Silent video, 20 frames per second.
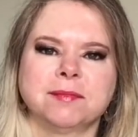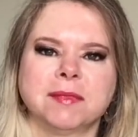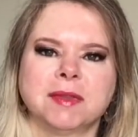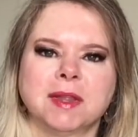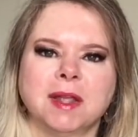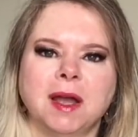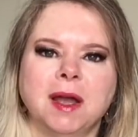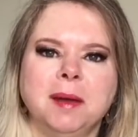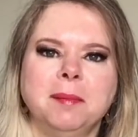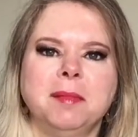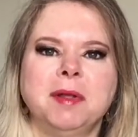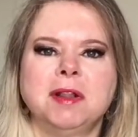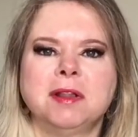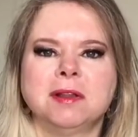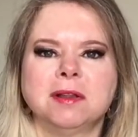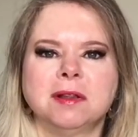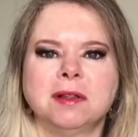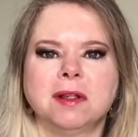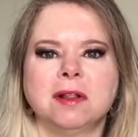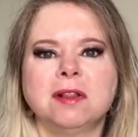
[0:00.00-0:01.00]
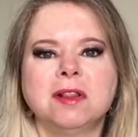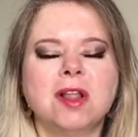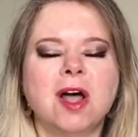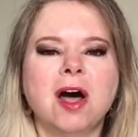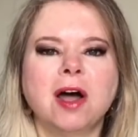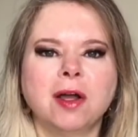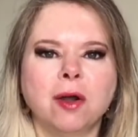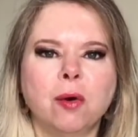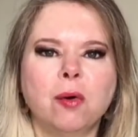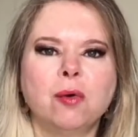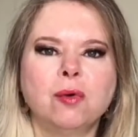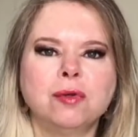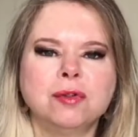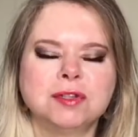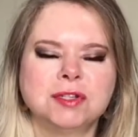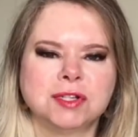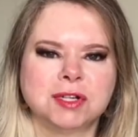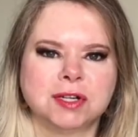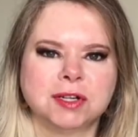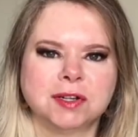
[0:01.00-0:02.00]
I'm a lot
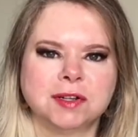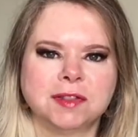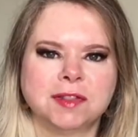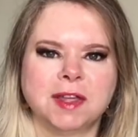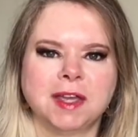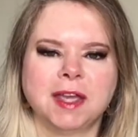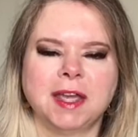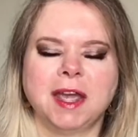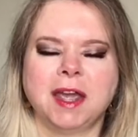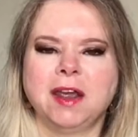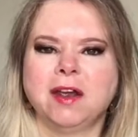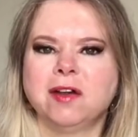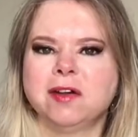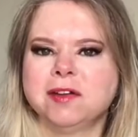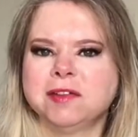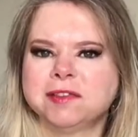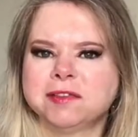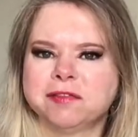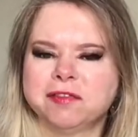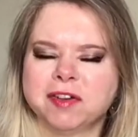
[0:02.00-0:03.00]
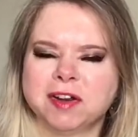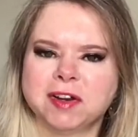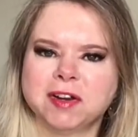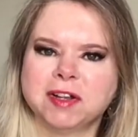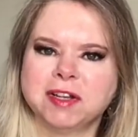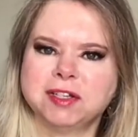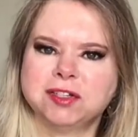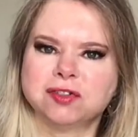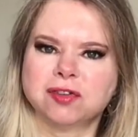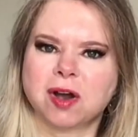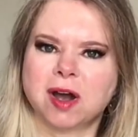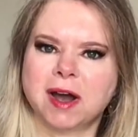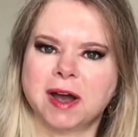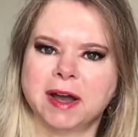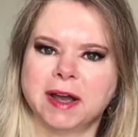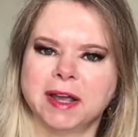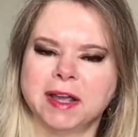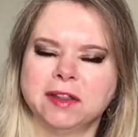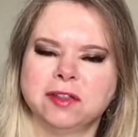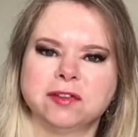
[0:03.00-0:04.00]
older. The air is very
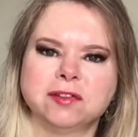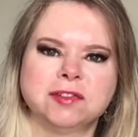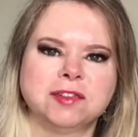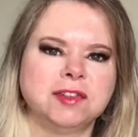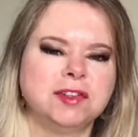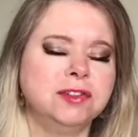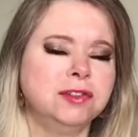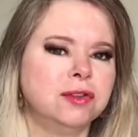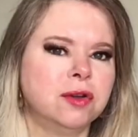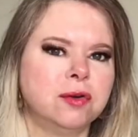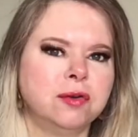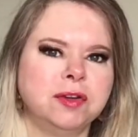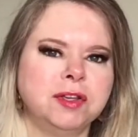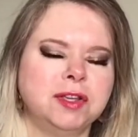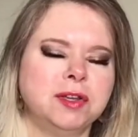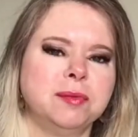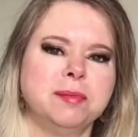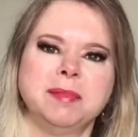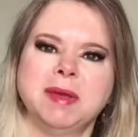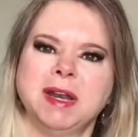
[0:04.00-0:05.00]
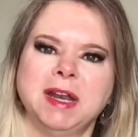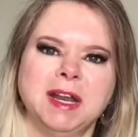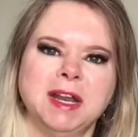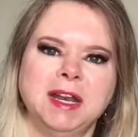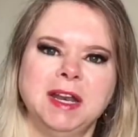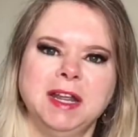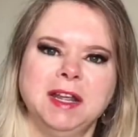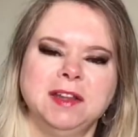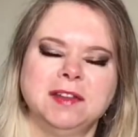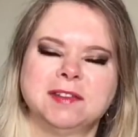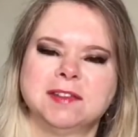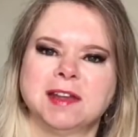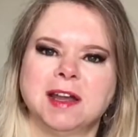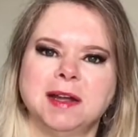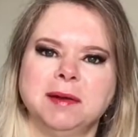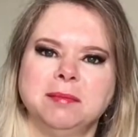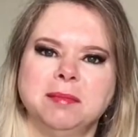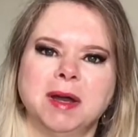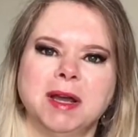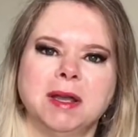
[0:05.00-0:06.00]
dry. There's no humidity
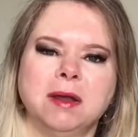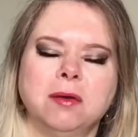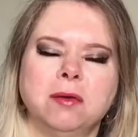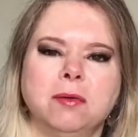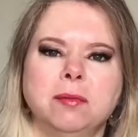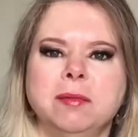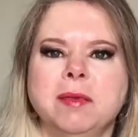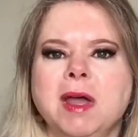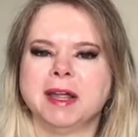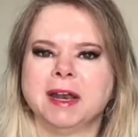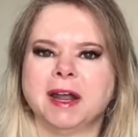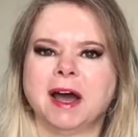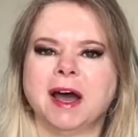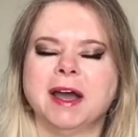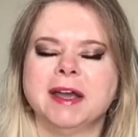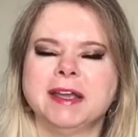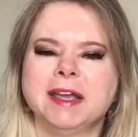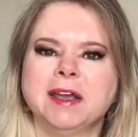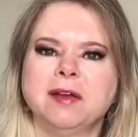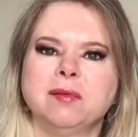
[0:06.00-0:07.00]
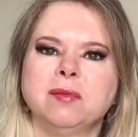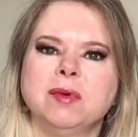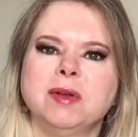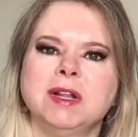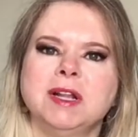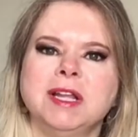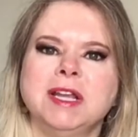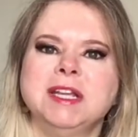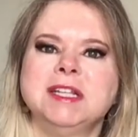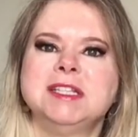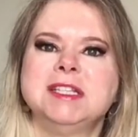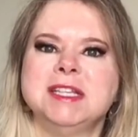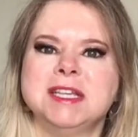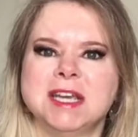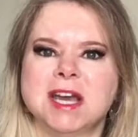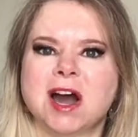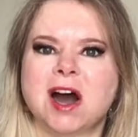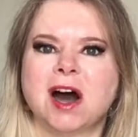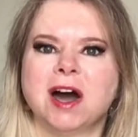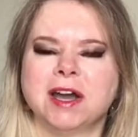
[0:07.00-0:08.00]
inside my home. I get really
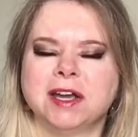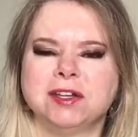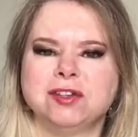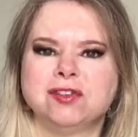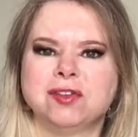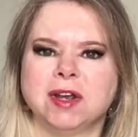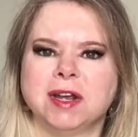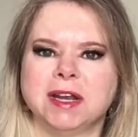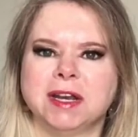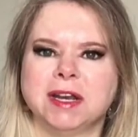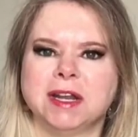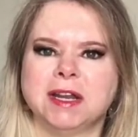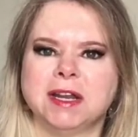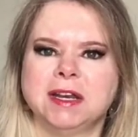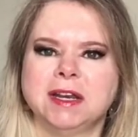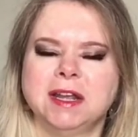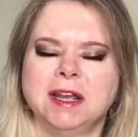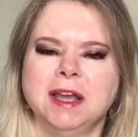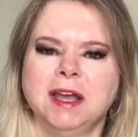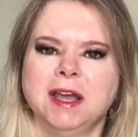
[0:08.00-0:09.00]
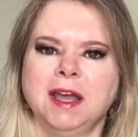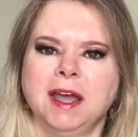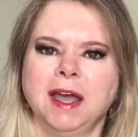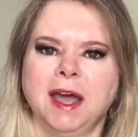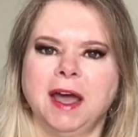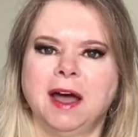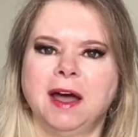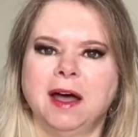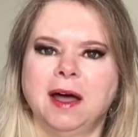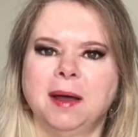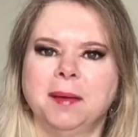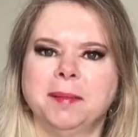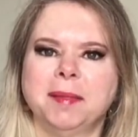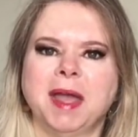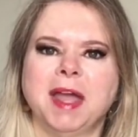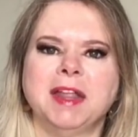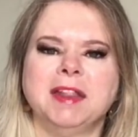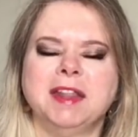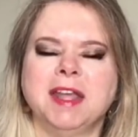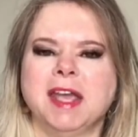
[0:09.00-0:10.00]
dehydrated um,
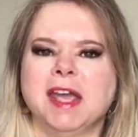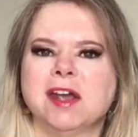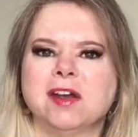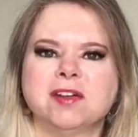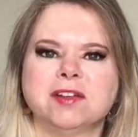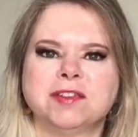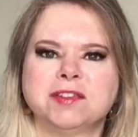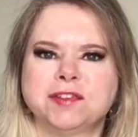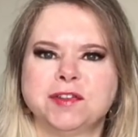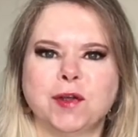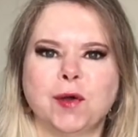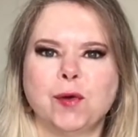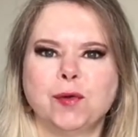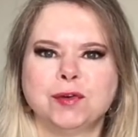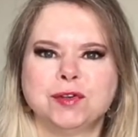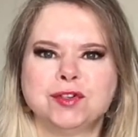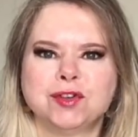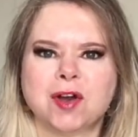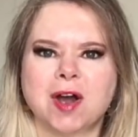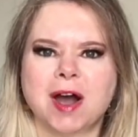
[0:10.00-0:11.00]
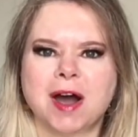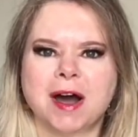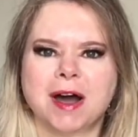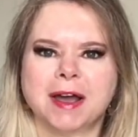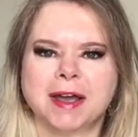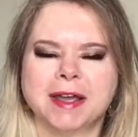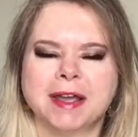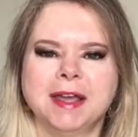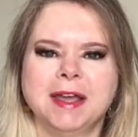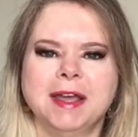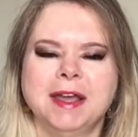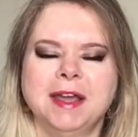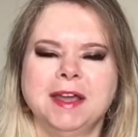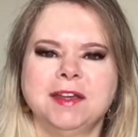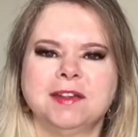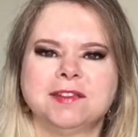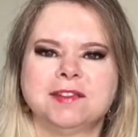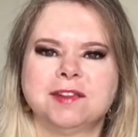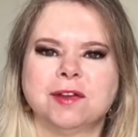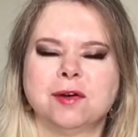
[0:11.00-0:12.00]
and the air is so dry.
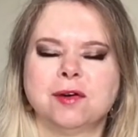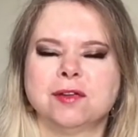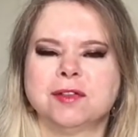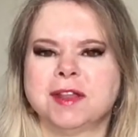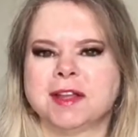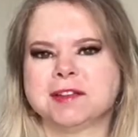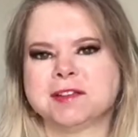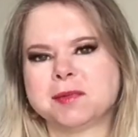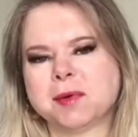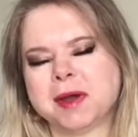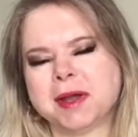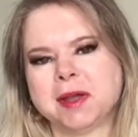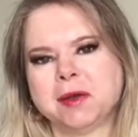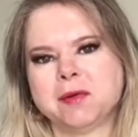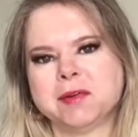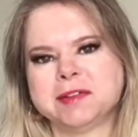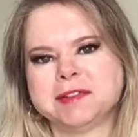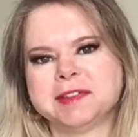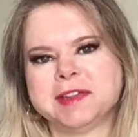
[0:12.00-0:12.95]
So that's why I always say